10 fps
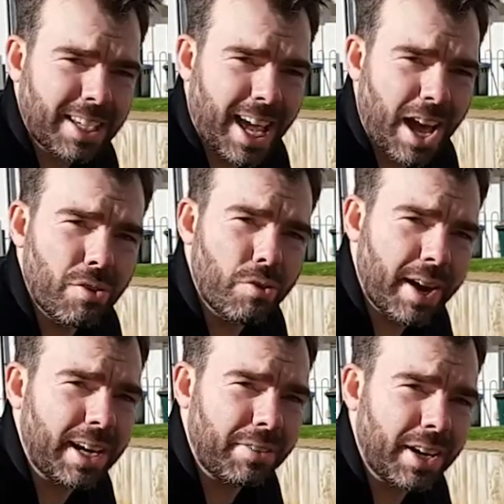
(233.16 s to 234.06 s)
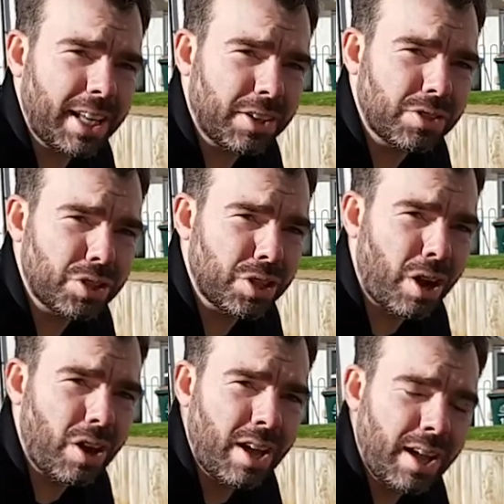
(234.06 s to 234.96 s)
to get a really, really good
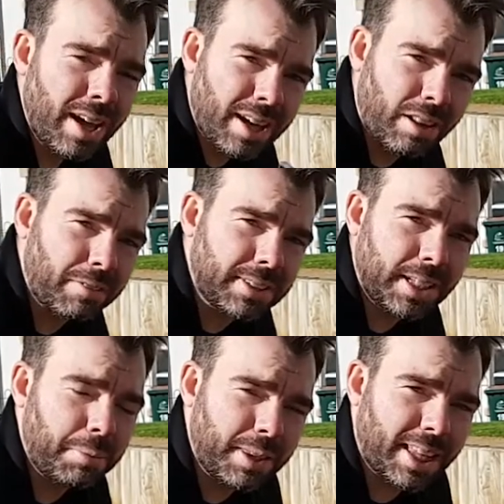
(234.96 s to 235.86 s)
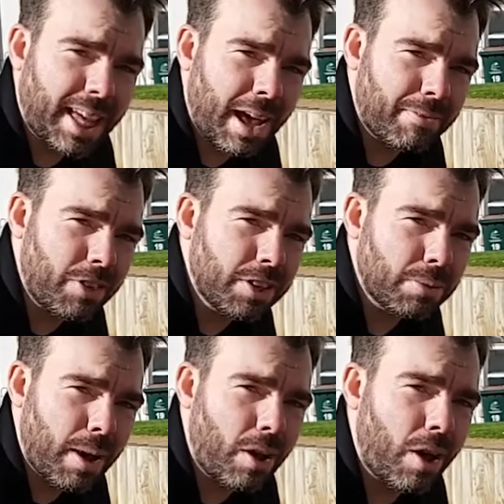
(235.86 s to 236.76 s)
shot. And obviously with the camera
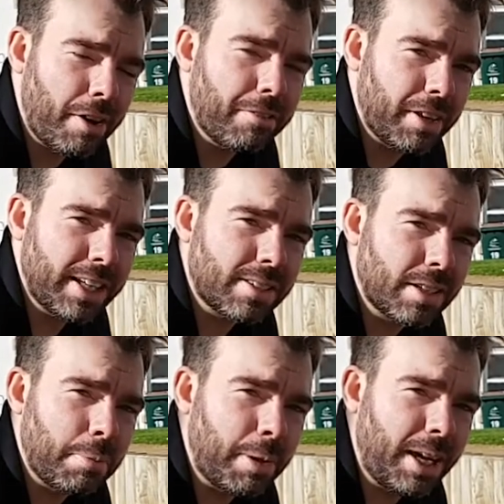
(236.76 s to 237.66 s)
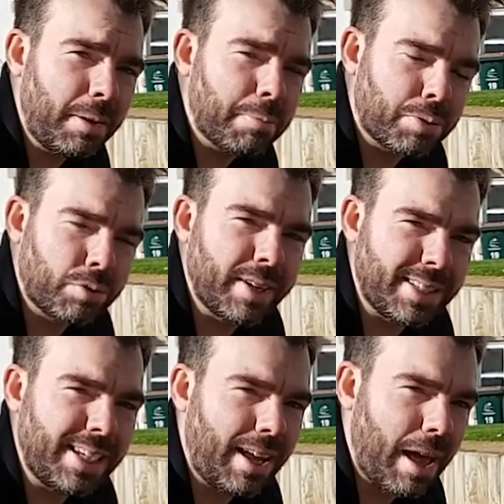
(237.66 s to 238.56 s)
as well, hopefully it's going to be
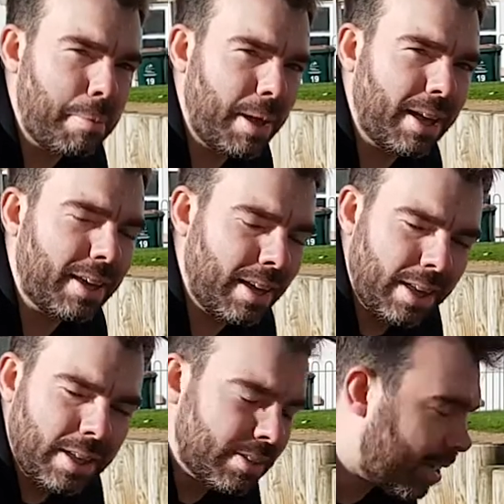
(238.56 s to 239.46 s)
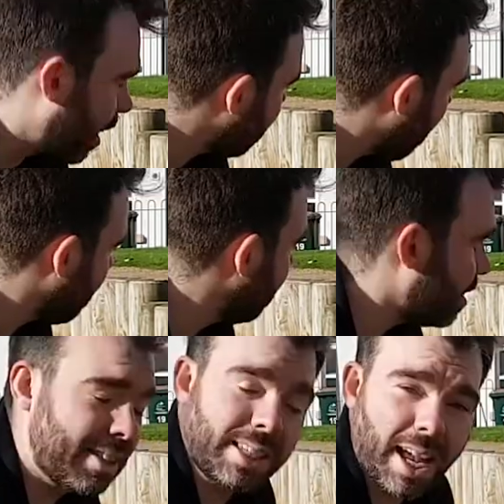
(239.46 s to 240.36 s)
pretty epic. So let's go and
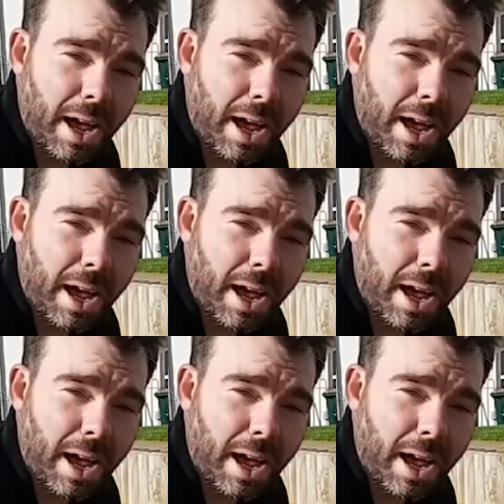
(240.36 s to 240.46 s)
see